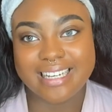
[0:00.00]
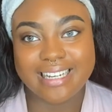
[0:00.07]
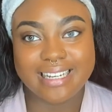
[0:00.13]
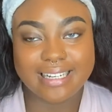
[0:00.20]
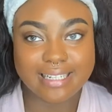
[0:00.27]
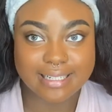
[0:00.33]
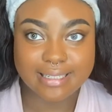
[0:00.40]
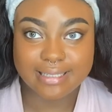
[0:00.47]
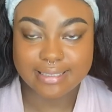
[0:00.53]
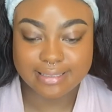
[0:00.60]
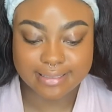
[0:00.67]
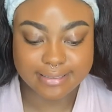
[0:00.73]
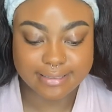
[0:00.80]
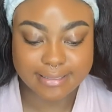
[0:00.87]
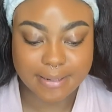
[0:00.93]

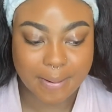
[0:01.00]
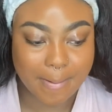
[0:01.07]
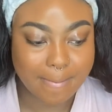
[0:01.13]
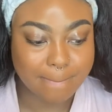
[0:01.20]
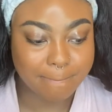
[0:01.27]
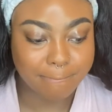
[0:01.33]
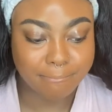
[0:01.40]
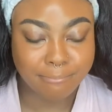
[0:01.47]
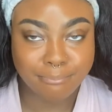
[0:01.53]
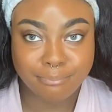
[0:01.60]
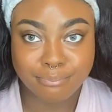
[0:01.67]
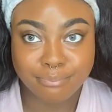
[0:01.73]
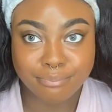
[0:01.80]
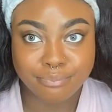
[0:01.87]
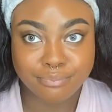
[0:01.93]
And,
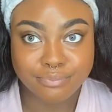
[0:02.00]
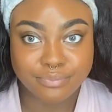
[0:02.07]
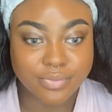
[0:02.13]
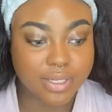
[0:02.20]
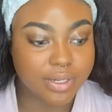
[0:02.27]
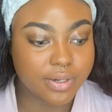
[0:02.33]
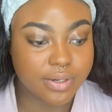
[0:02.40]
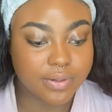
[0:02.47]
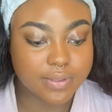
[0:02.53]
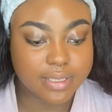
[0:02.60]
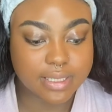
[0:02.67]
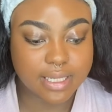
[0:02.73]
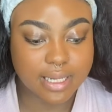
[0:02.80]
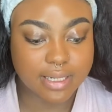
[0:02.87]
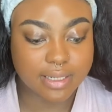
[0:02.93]
oh, it's
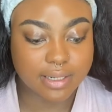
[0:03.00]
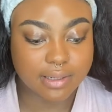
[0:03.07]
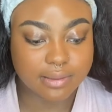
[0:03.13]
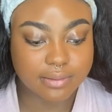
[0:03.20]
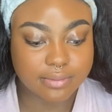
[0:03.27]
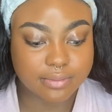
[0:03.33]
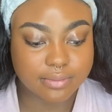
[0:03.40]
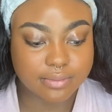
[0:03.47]
sad now.